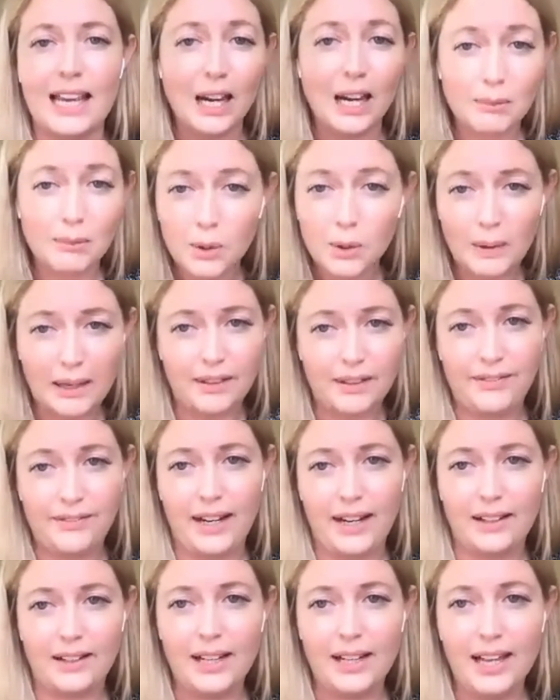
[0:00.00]
animal
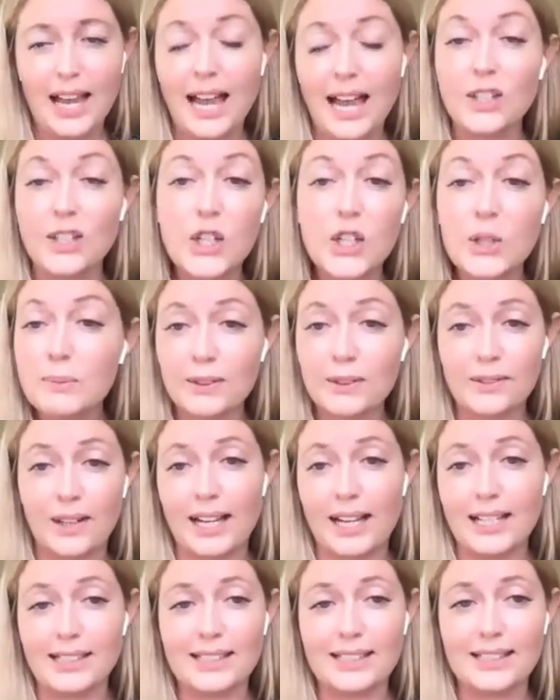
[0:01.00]
welfare and human
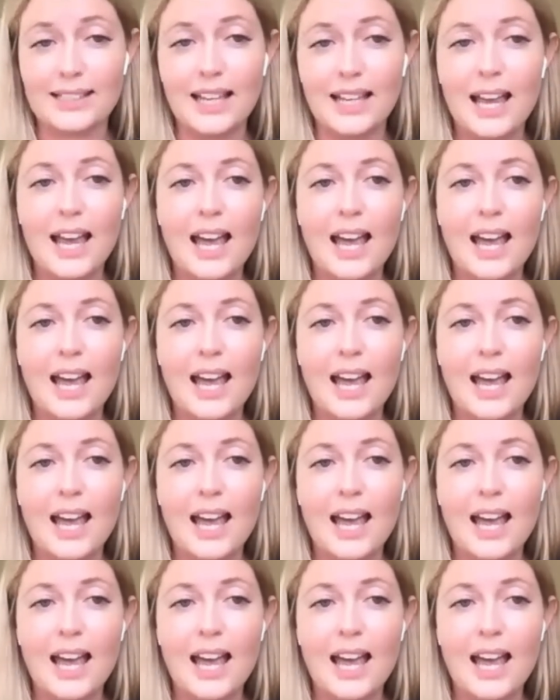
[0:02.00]
rights.